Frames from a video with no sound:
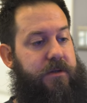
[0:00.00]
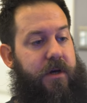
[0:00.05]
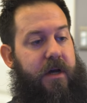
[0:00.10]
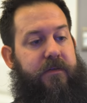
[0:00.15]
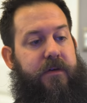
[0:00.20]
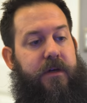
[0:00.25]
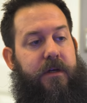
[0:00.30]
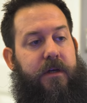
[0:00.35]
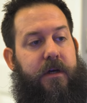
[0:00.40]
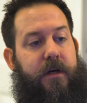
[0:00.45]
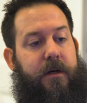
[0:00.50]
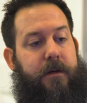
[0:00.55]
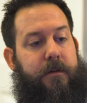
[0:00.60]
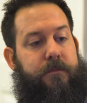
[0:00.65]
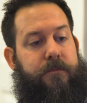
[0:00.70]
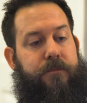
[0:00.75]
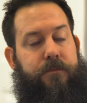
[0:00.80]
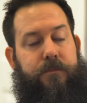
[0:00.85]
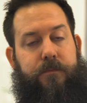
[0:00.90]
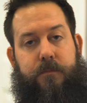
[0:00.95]
So I have a
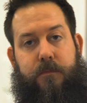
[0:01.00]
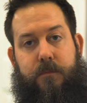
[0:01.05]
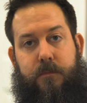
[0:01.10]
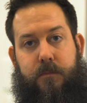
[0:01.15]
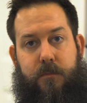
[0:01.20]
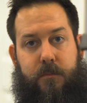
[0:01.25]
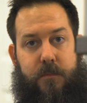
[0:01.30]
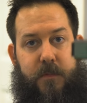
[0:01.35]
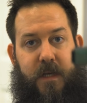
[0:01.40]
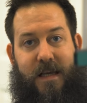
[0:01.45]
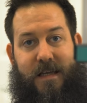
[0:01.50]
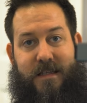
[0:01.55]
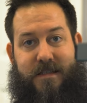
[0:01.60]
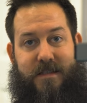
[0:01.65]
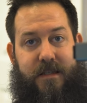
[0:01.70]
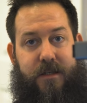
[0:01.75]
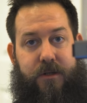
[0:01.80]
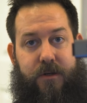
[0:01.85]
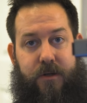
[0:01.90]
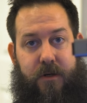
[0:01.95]
um,
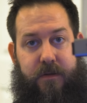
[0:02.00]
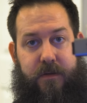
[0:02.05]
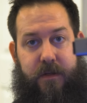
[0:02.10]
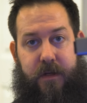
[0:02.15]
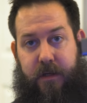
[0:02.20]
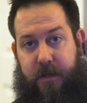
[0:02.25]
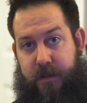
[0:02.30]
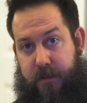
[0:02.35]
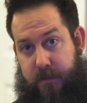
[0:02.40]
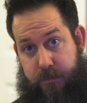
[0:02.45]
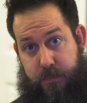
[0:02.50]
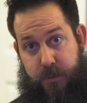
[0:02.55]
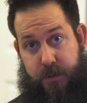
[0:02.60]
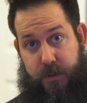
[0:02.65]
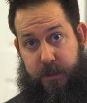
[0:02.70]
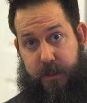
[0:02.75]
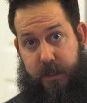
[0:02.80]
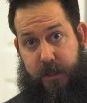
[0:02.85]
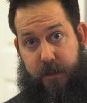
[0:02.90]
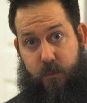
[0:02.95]
SD card that I
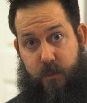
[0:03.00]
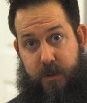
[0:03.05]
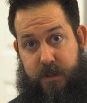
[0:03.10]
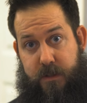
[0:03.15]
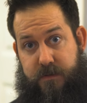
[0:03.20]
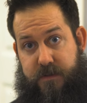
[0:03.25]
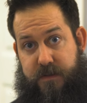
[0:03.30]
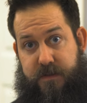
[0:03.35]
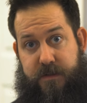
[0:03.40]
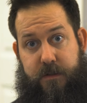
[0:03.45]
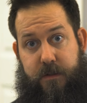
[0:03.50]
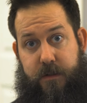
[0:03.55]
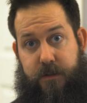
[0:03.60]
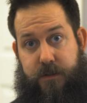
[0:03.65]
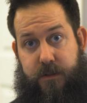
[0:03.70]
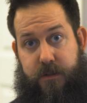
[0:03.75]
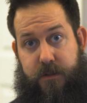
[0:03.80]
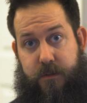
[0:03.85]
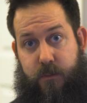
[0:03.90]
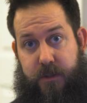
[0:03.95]
put a Windows
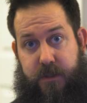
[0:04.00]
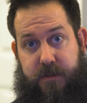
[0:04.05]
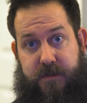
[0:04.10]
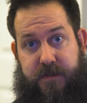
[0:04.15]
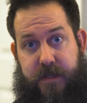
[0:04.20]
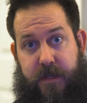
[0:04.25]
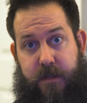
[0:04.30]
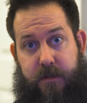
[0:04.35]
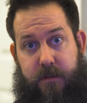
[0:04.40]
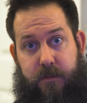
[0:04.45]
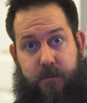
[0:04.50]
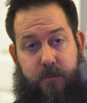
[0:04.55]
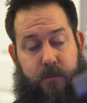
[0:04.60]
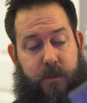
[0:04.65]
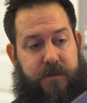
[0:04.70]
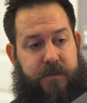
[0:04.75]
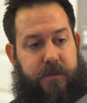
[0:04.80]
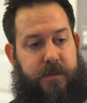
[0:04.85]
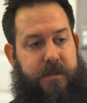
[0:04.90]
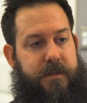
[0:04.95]
installation on, Windows 10,
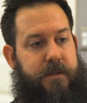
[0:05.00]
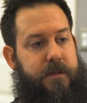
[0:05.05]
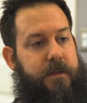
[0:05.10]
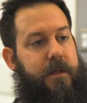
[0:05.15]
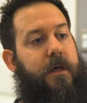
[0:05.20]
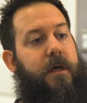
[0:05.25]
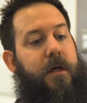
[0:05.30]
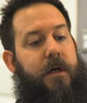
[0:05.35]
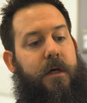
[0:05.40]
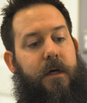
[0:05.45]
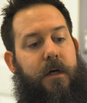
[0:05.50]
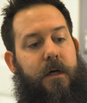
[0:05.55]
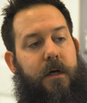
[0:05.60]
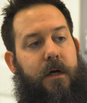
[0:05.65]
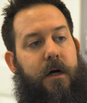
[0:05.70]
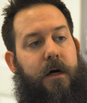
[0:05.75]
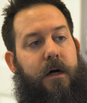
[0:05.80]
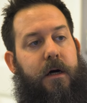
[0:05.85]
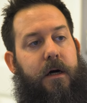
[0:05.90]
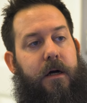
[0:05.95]
most recent.
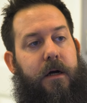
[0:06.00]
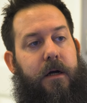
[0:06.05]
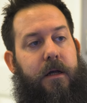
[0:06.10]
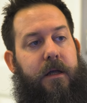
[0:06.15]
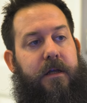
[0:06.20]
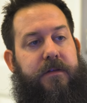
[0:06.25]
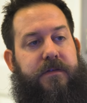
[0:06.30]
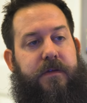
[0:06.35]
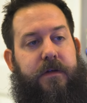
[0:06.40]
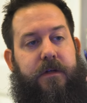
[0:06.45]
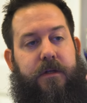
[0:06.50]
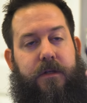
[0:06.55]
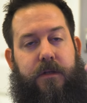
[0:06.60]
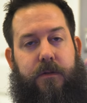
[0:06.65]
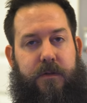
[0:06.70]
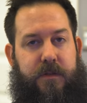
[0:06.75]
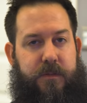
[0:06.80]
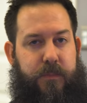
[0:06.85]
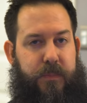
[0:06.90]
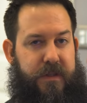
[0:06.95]
Uh, it's on a
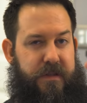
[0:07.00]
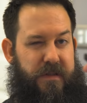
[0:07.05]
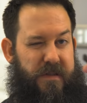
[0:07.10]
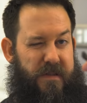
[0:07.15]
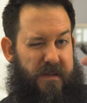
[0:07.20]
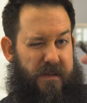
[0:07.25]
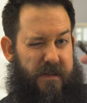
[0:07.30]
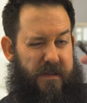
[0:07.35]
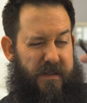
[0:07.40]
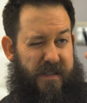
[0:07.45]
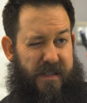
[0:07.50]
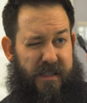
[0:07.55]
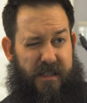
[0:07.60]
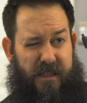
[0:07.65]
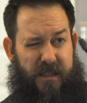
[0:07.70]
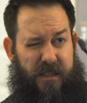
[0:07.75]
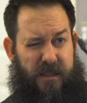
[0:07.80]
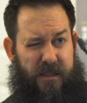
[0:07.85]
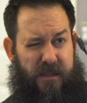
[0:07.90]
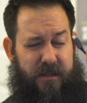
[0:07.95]

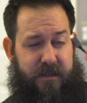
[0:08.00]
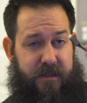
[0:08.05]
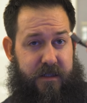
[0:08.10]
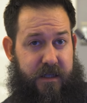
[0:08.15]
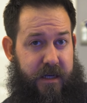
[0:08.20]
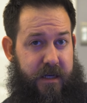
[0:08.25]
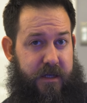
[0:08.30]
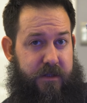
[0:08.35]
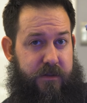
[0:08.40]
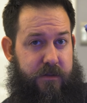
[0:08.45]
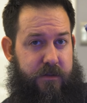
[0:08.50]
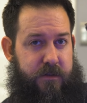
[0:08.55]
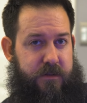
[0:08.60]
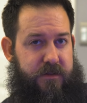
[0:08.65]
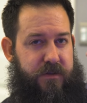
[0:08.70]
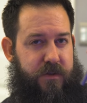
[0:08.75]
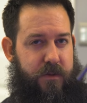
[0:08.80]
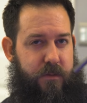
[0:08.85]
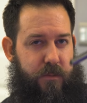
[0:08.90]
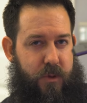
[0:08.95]
USB-C connector,
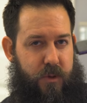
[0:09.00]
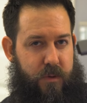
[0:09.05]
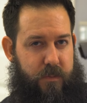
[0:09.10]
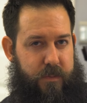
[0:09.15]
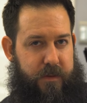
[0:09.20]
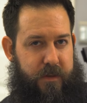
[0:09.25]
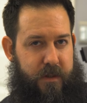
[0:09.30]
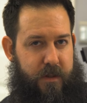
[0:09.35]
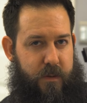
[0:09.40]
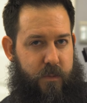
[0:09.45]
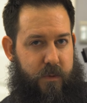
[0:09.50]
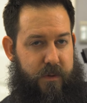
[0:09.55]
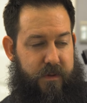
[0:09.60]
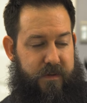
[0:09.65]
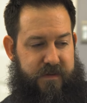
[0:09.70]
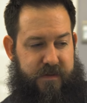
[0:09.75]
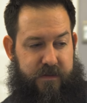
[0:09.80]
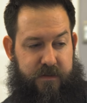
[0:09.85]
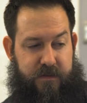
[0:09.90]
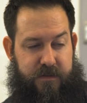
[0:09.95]
so I'm hoping that
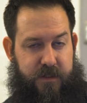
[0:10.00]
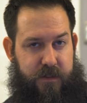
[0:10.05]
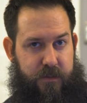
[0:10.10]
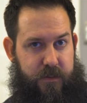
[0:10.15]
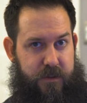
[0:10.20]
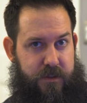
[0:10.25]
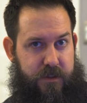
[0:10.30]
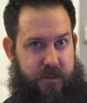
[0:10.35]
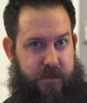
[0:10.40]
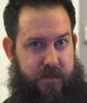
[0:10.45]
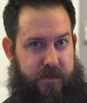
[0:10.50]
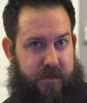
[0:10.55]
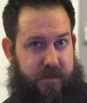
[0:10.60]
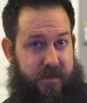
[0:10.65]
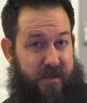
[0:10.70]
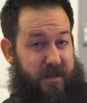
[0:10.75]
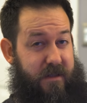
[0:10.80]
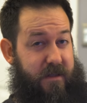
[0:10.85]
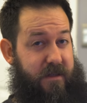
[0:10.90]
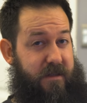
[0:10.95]
works and there's no issues.
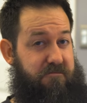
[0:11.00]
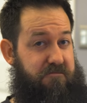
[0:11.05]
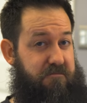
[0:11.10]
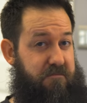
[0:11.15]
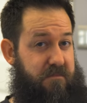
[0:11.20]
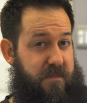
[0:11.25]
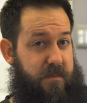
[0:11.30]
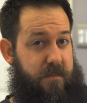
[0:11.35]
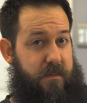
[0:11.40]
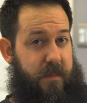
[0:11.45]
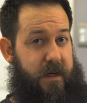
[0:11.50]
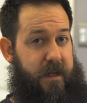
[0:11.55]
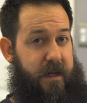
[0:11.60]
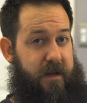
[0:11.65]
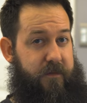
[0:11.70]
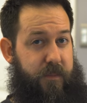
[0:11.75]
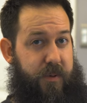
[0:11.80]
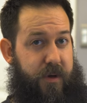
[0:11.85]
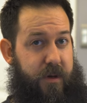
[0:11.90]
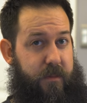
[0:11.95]
Might
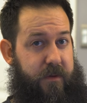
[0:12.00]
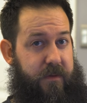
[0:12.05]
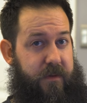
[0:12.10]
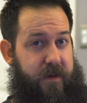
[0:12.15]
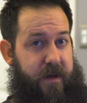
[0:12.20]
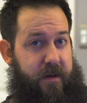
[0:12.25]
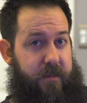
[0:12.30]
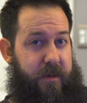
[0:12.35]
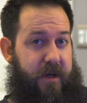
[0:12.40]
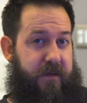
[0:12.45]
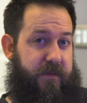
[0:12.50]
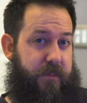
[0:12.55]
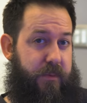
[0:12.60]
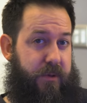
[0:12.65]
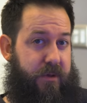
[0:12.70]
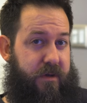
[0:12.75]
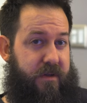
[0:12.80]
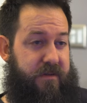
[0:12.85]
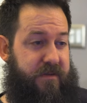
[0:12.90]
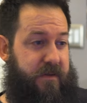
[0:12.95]
have a problem with that. I might have to
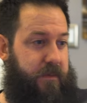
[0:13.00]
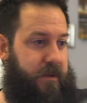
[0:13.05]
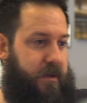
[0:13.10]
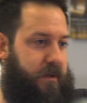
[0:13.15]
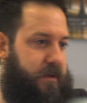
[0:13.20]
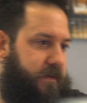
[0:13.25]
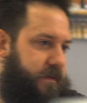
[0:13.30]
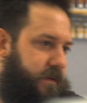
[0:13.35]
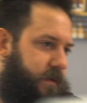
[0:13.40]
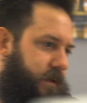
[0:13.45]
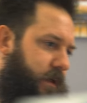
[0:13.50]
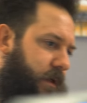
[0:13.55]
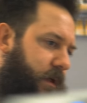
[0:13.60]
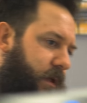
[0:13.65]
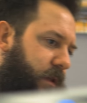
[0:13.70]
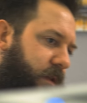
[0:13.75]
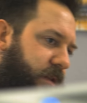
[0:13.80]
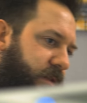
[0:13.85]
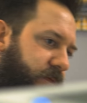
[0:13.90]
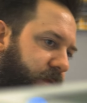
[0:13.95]
put it on something else.
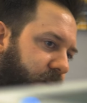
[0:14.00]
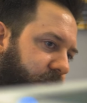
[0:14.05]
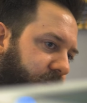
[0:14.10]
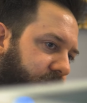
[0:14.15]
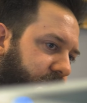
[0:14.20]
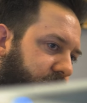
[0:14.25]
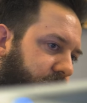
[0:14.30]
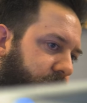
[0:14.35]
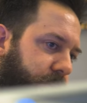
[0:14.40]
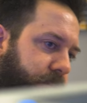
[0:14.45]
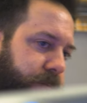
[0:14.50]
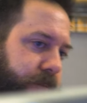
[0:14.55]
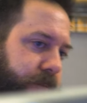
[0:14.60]
Let's find out though.